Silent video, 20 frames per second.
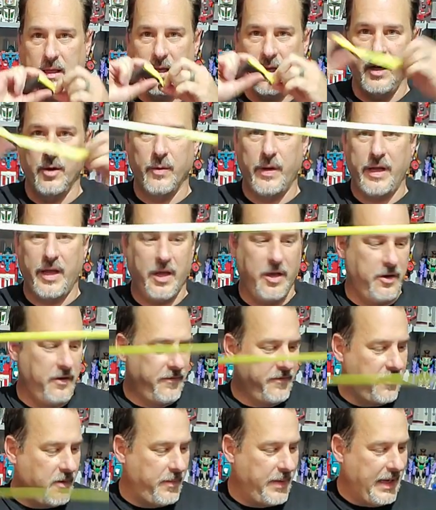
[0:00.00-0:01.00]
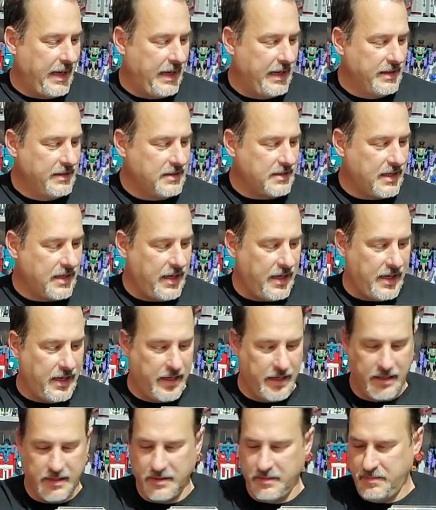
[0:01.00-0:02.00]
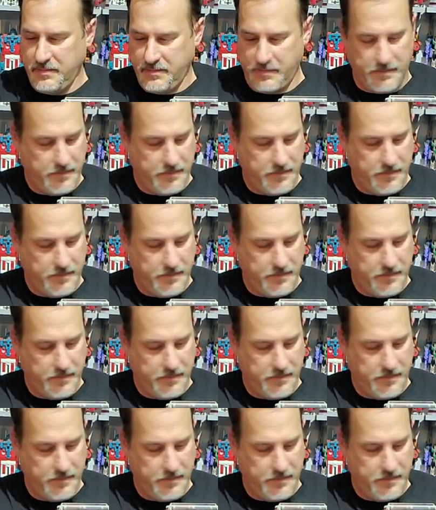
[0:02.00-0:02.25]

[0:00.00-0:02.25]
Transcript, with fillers: Here we go, from end to end,